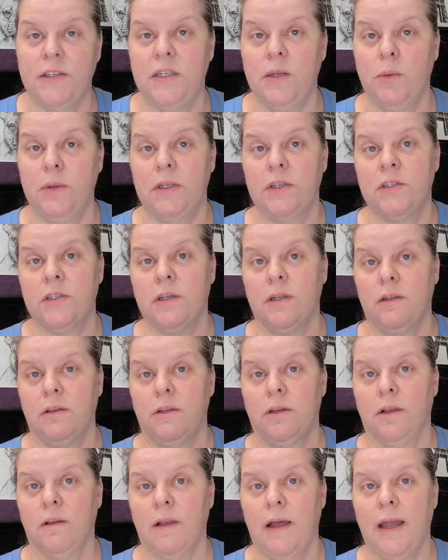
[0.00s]
to see what this is gonna
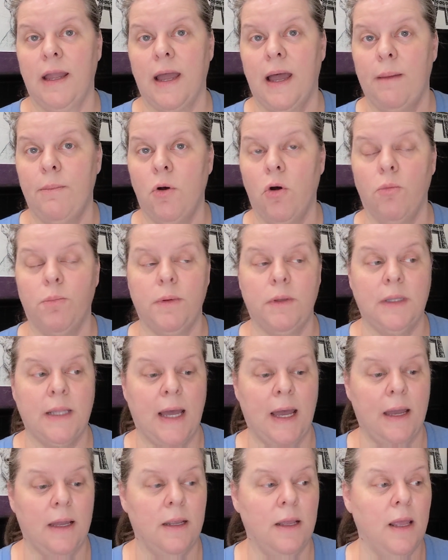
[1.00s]
look like. I'm hoping
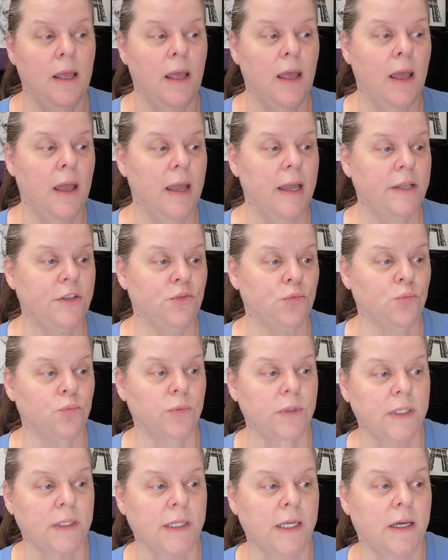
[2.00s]
that it's
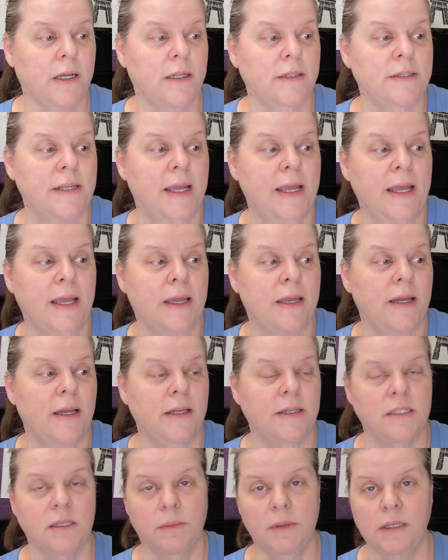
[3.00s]
really gonna take
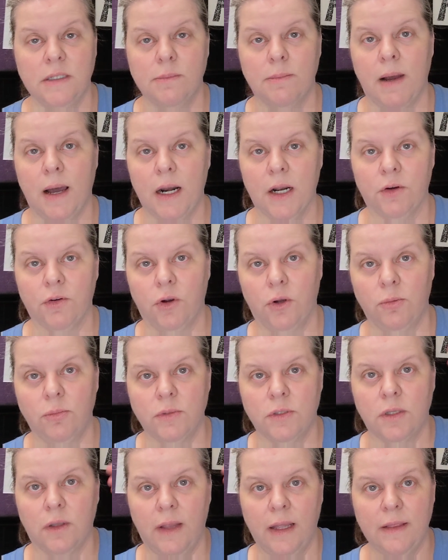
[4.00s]
some of these
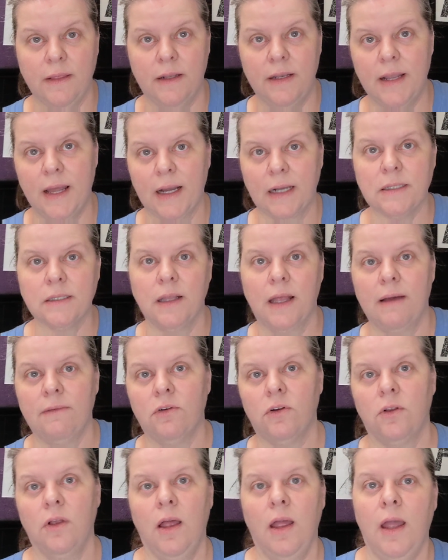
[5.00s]
monochromes to like the next
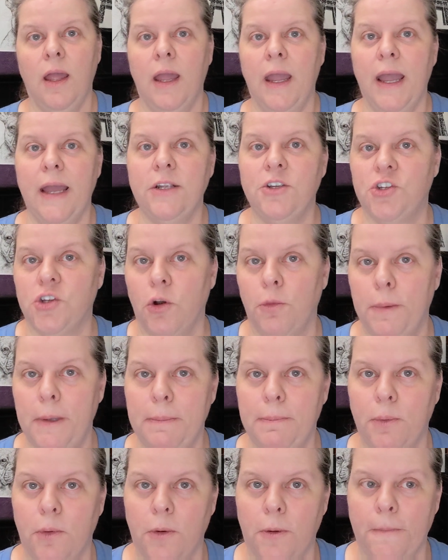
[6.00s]
level and show
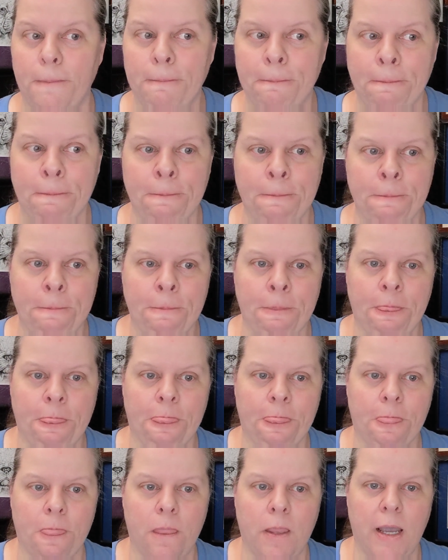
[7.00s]
people
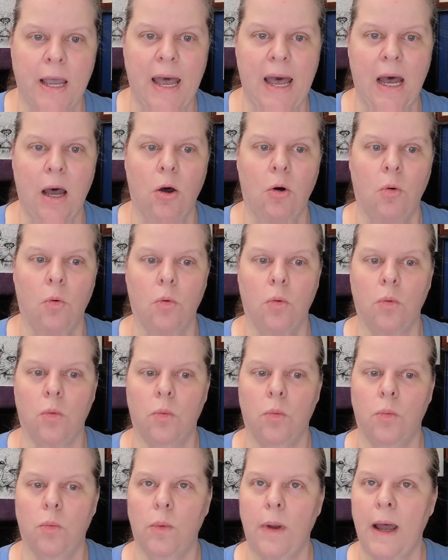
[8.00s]
how
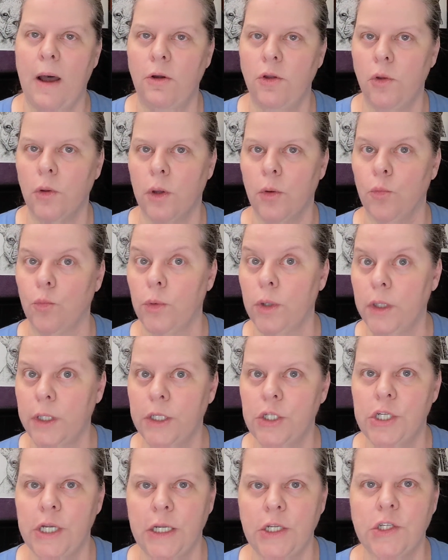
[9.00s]
you can really
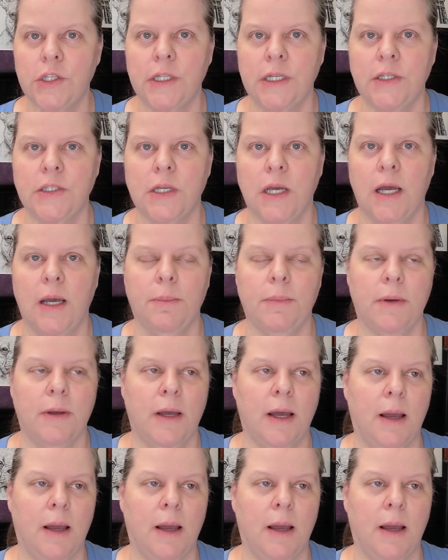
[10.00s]
change things up.